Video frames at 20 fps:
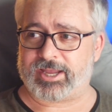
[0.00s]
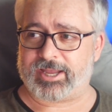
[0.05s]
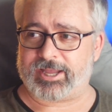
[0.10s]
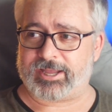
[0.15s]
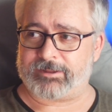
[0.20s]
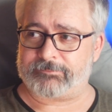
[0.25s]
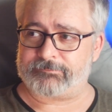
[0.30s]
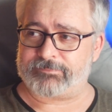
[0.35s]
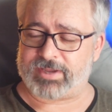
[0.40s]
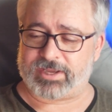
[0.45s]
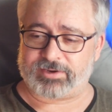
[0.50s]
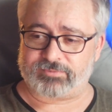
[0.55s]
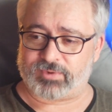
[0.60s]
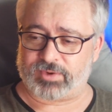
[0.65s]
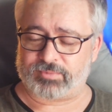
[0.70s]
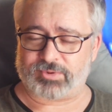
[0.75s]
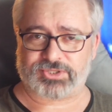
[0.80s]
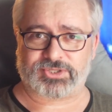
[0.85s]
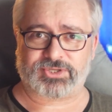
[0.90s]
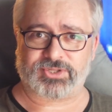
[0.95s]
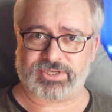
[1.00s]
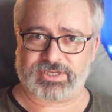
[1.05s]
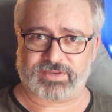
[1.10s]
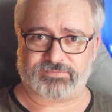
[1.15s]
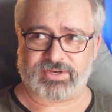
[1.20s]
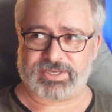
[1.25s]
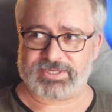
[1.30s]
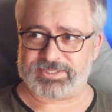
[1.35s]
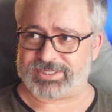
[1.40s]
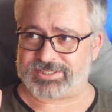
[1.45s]
And rewatching the
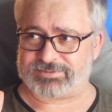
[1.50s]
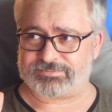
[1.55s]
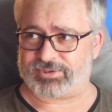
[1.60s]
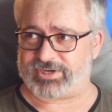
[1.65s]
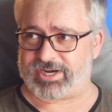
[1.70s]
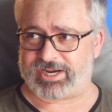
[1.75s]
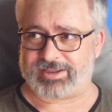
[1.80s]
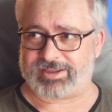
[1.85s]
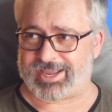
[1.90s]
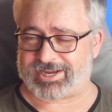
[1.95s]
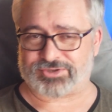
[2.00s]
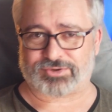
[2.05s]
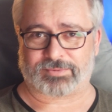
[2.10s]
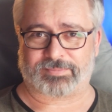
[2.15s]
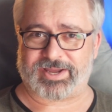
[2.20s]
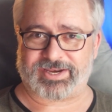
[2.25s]
DVDs doesn't put any extra